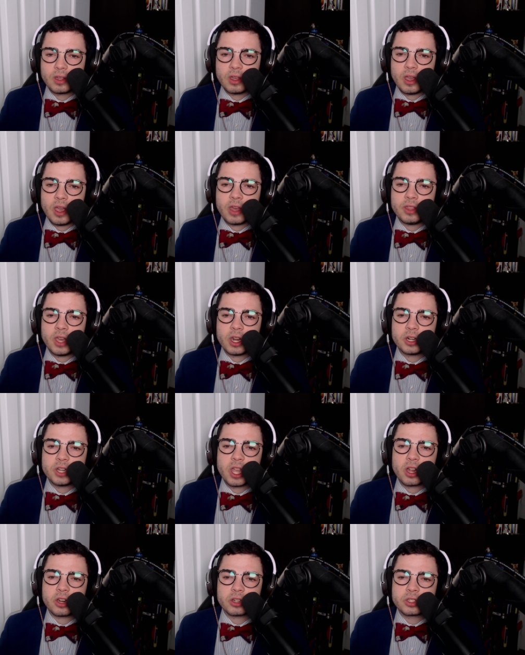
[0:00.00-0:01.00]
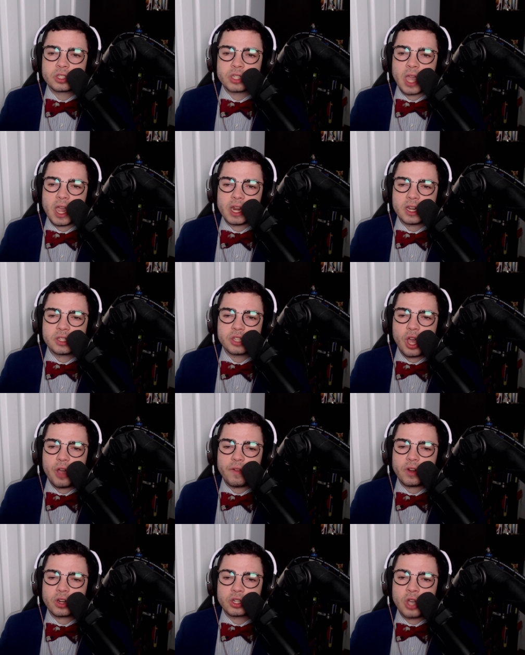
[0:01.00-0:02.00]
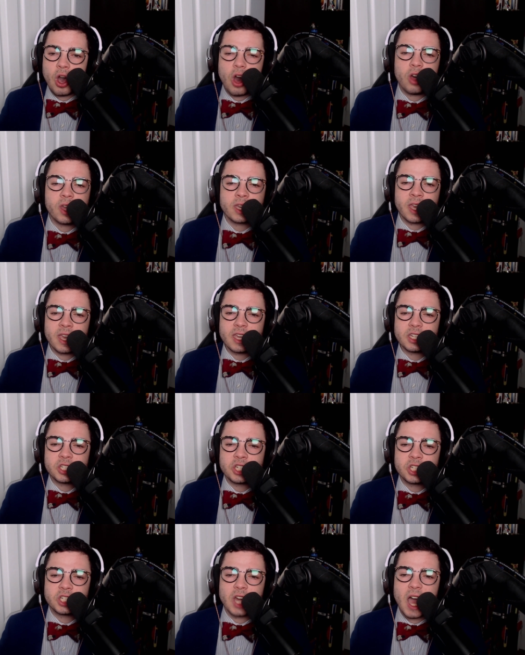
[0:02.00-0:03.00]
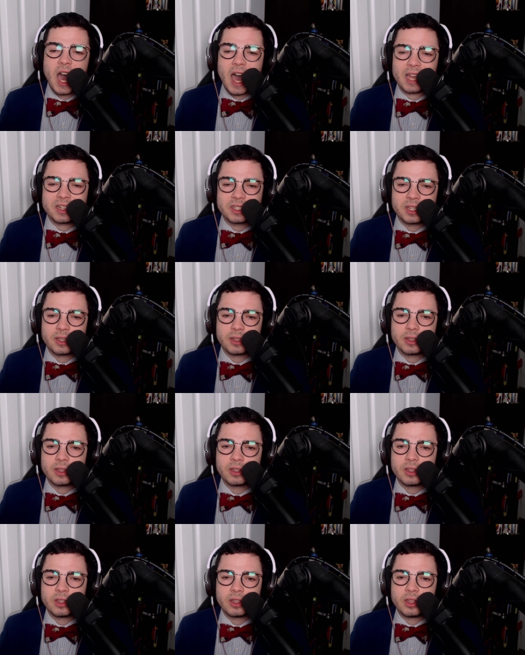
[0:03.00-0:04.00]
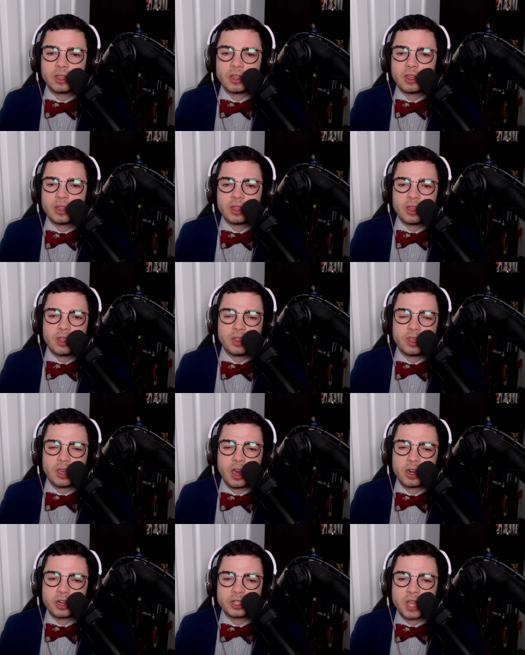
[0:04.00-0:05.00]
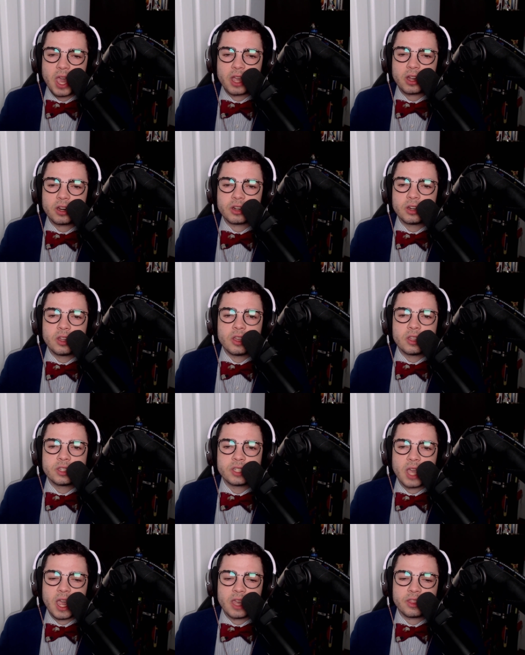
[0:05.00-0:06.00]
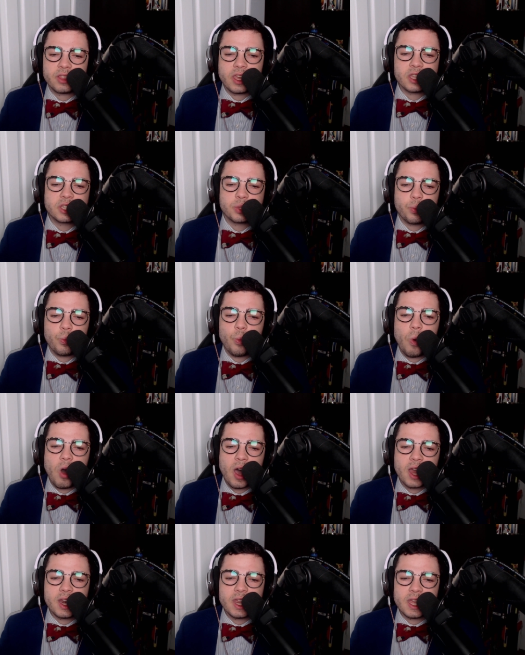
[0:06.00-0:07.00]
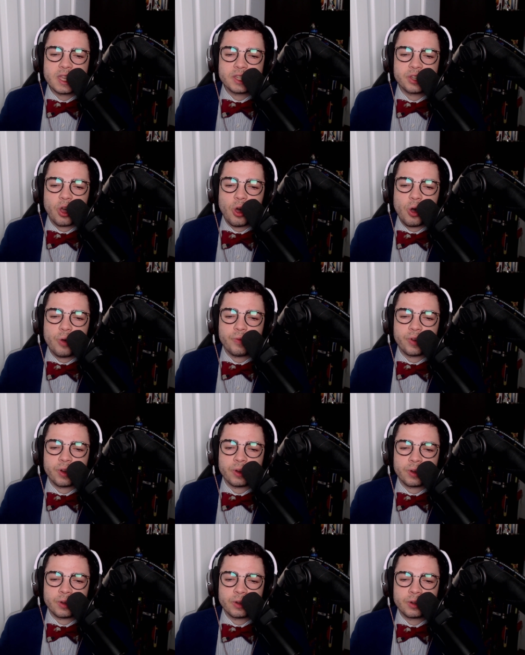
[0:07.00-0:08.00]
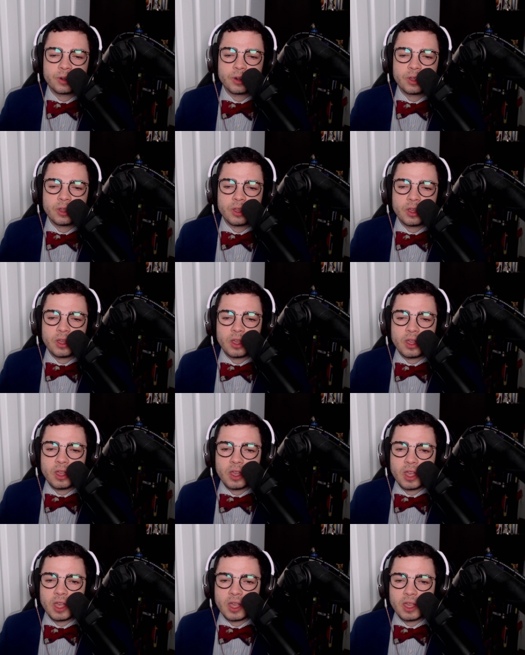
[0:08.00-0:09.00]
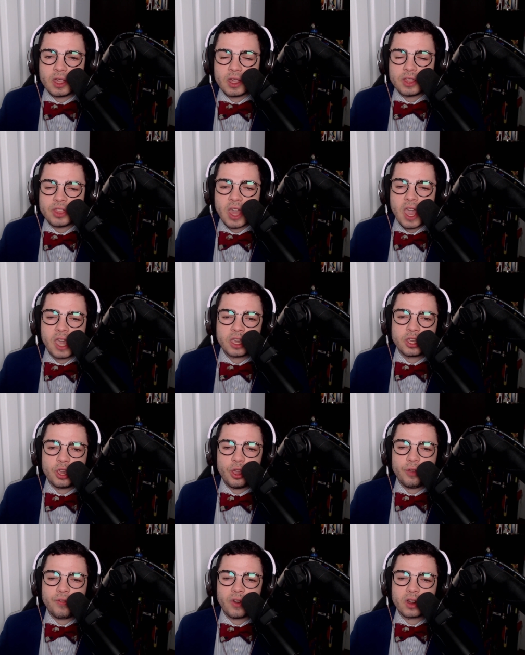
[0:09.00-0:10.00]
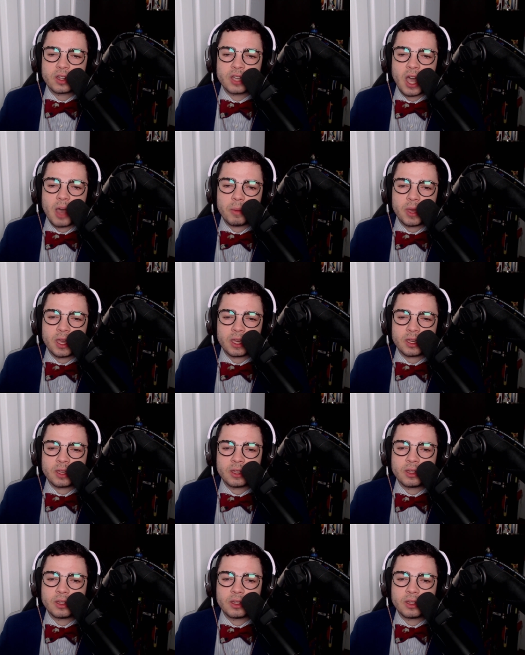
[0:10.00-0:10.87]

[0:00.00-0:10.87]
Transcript: And the Undertaker saying it's over, calling his shot. The Undertaker saying this one is over. Thank you for coming.